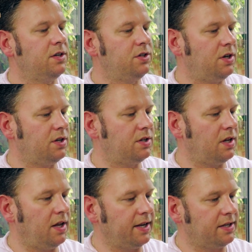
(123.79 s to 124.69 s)
just
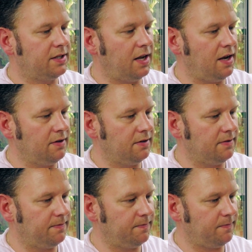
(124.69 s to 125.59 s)
like so.
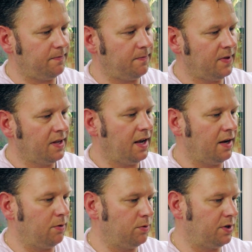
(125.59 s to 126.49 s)

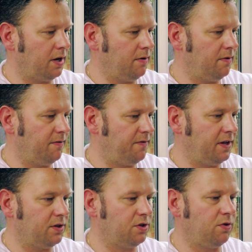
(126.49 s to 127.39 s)
And also,
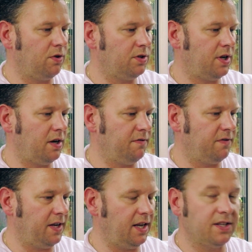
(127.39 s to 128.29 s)
fingers crossed,
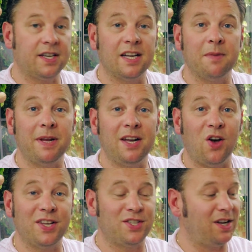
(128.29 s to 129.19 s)
hopefully it's going to be
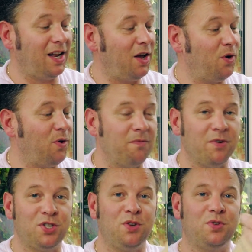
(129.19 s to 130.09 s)
nice and low and
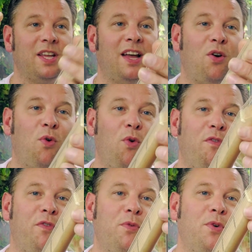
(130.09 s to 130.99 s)
reduce that
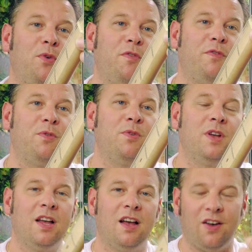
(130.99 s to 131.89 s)
awful, awful
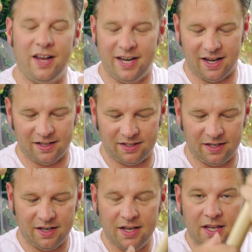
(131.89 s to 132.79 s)
high nut.
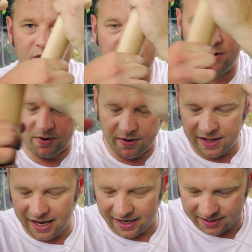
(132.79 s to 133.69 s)
So
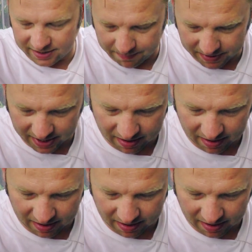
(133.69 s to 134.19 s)
that is coming